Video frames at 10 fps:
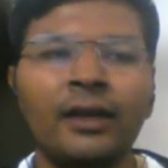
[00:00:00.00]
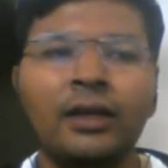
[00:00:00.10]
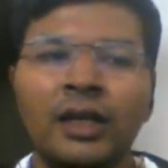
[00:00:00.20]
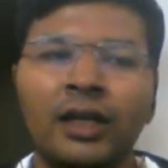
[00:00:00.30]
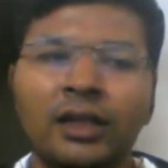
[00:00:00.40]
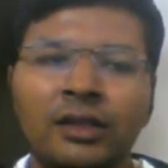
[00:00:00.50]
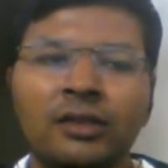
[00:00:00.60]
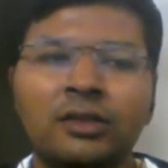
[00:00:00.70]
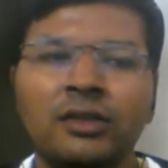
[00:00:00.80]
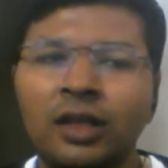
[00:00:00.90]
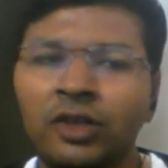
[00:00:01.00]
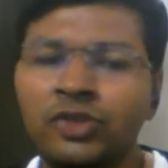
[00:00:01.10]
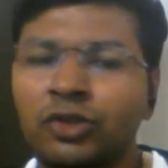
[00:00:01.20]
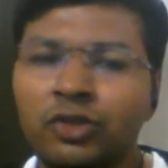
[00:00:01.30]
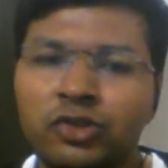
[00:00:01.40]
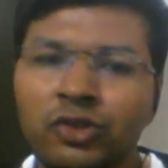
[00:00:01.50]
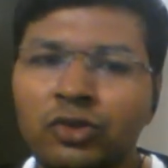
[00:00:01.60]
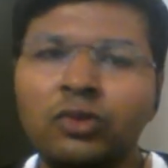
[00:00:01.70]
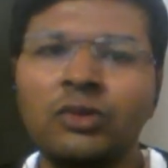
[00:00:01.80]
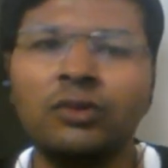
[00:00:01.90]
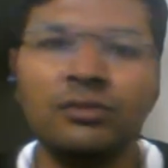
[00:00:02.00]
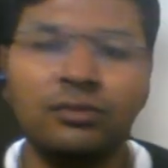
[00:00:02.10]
And I should also know